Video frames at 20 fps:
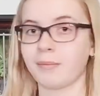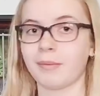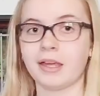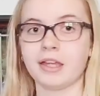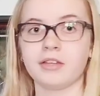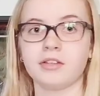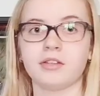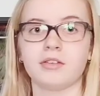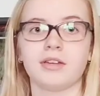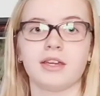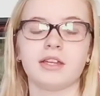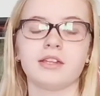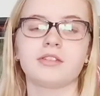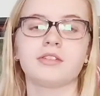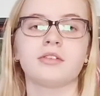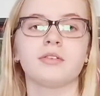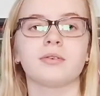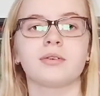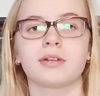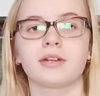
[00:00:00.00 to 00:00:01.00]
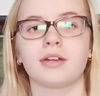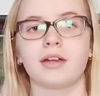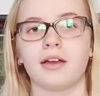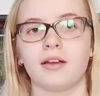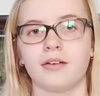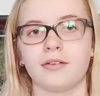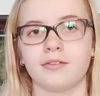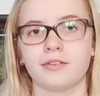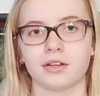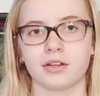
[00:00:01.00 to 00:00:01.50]
might do a tour
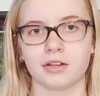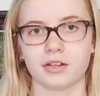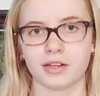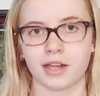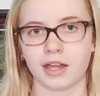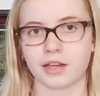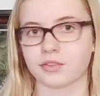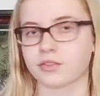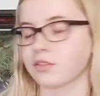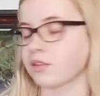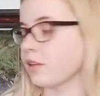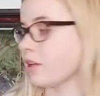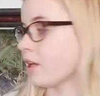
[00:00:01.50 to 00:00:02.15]
of her natural